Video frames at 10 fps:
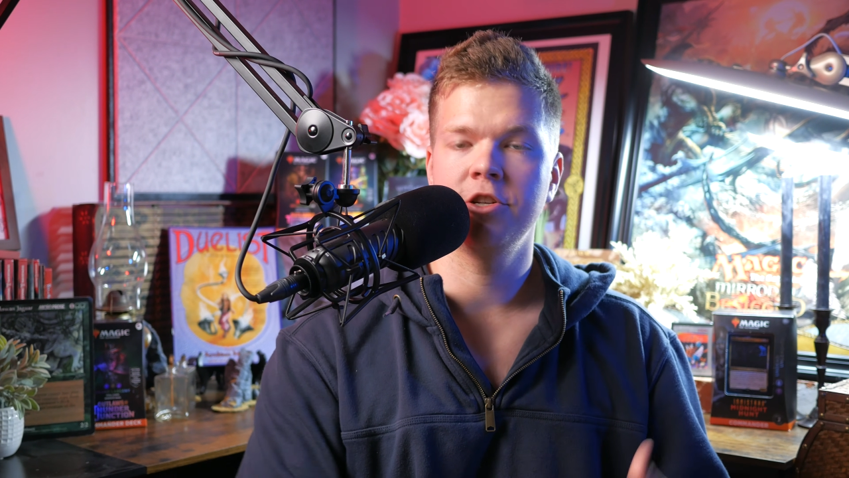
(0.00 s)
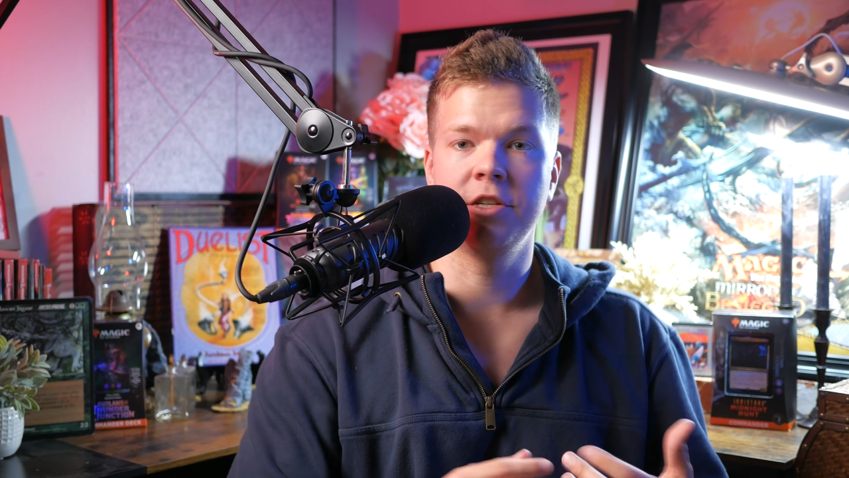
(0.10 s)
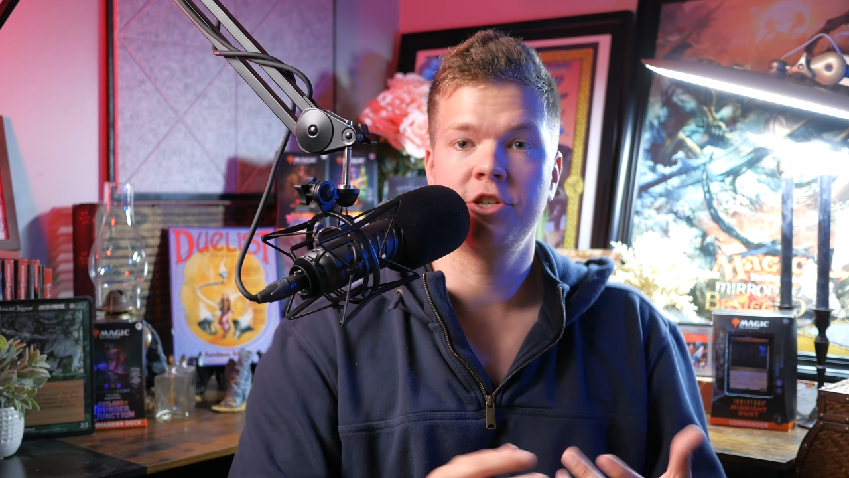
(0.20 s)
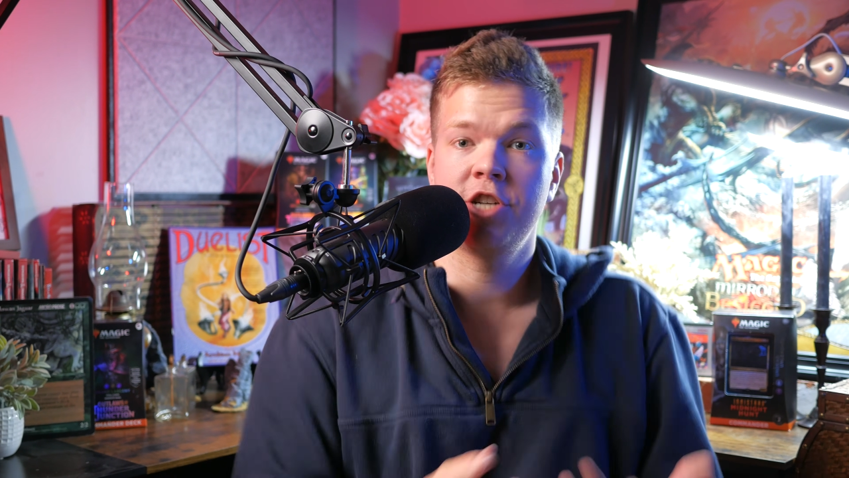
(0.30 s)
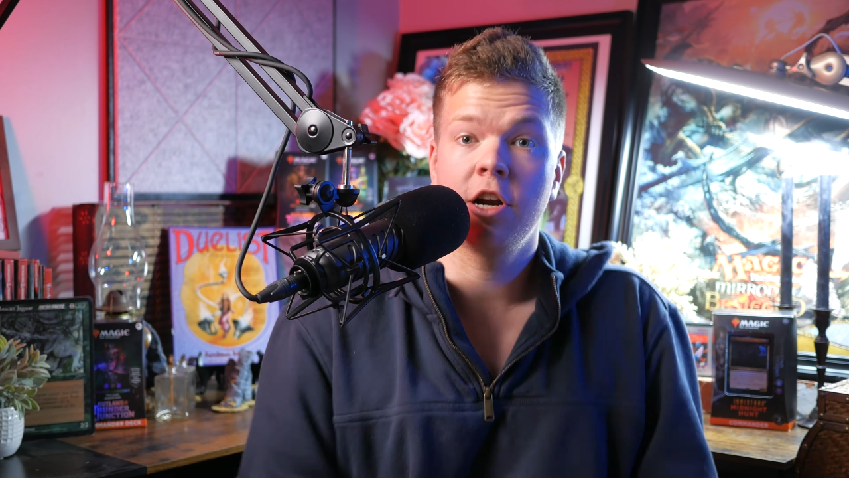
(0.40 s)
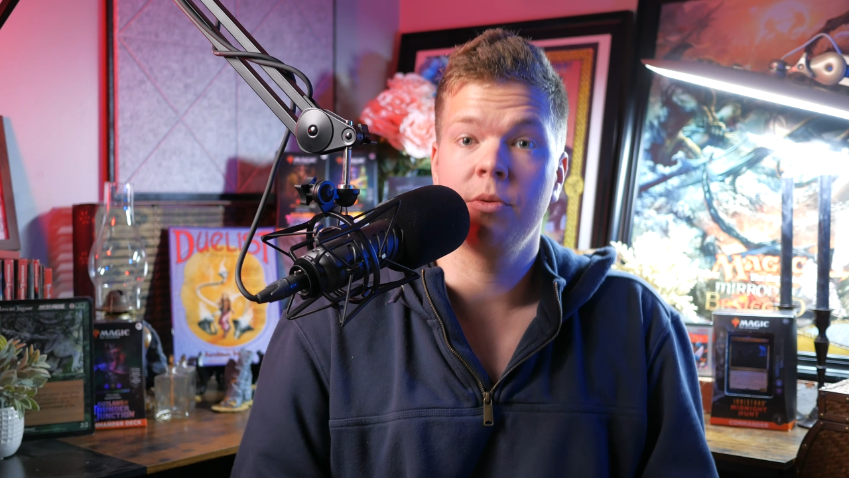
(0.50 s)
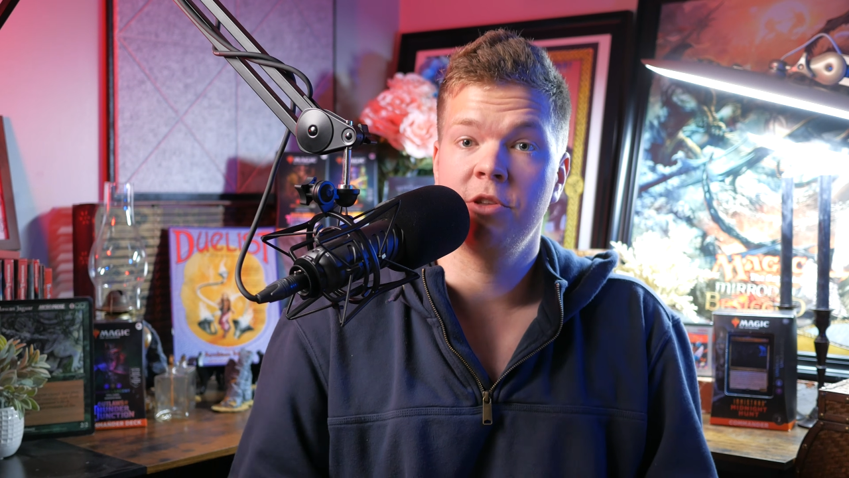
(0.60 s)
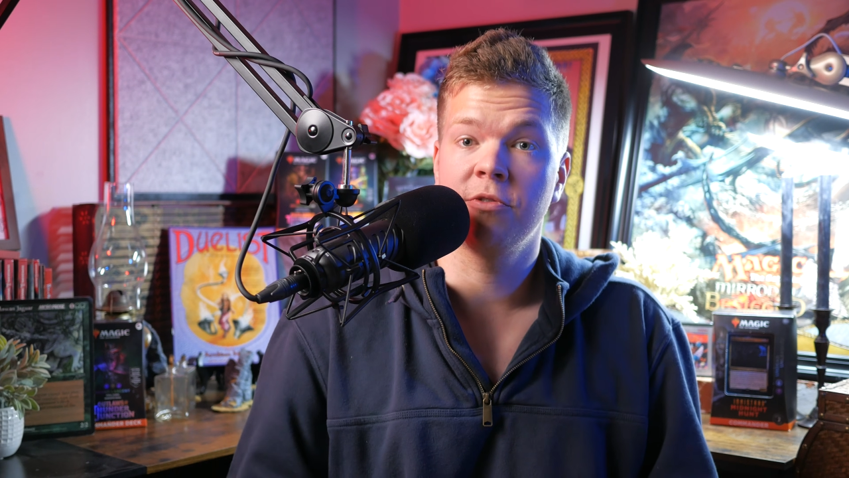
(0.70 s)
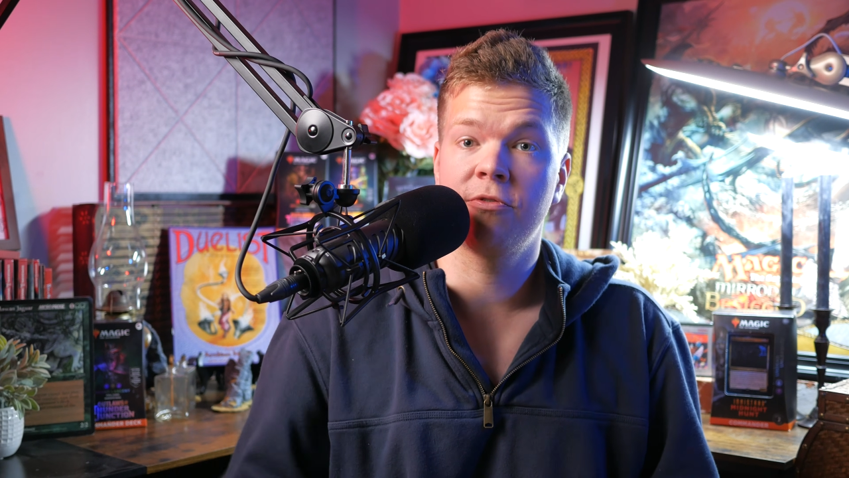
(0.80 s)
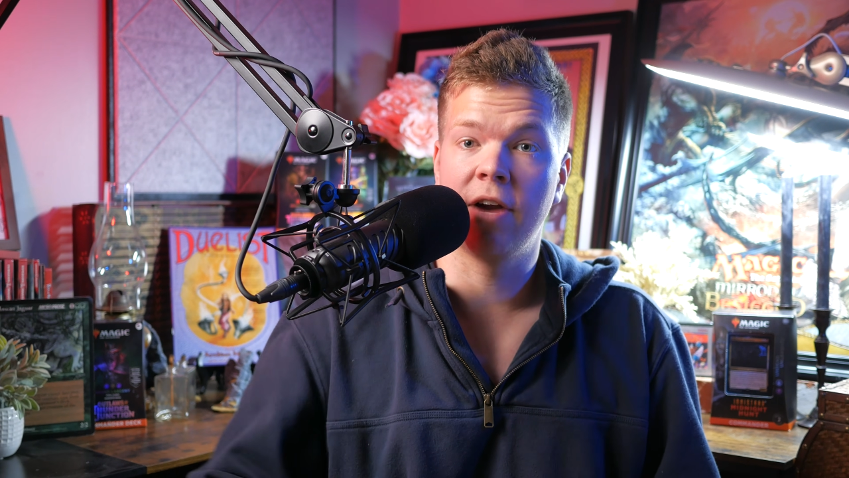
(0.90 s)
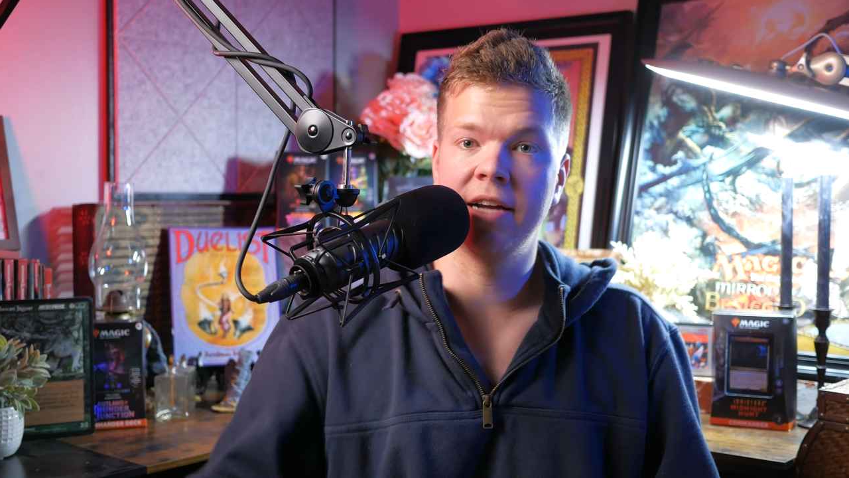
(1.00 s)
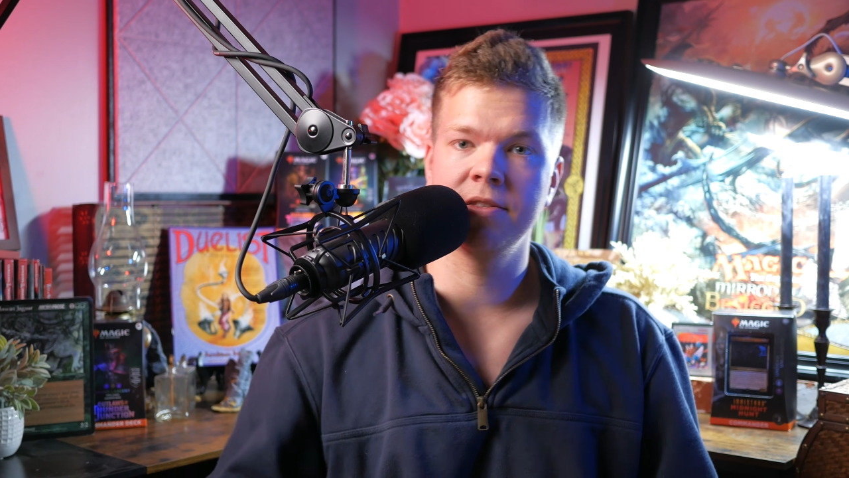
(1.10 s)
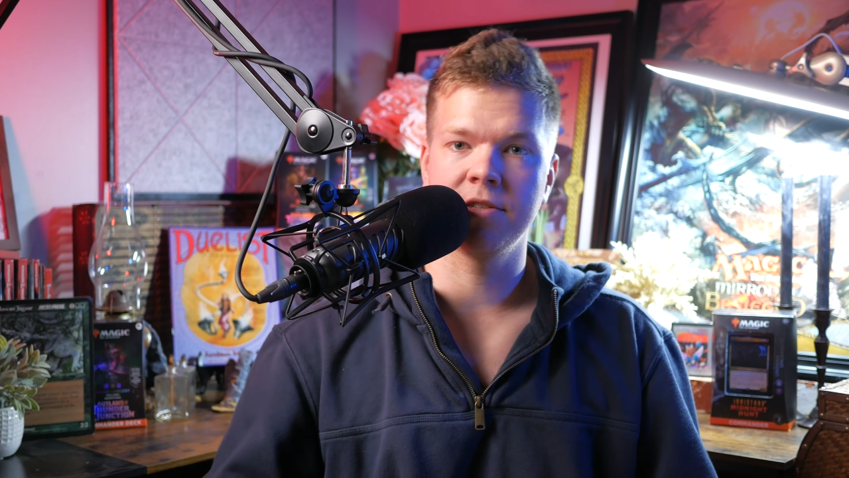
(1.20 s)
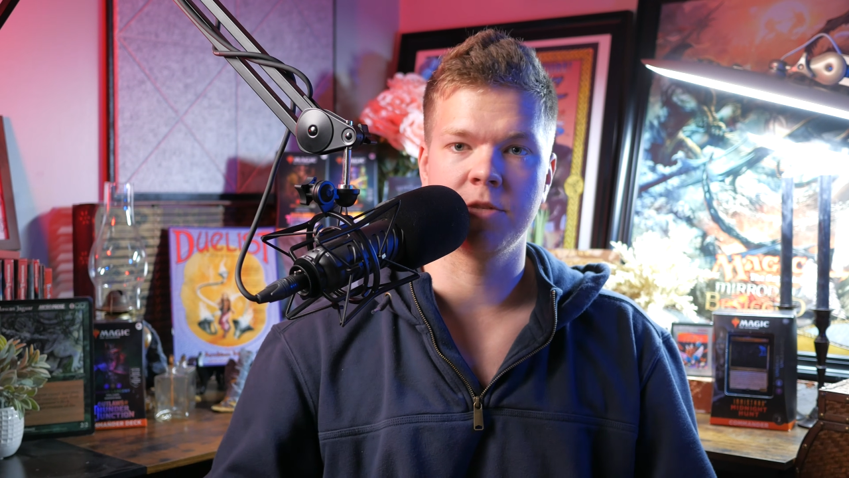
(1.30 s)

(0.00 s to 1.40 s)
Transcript: and share it with your friends,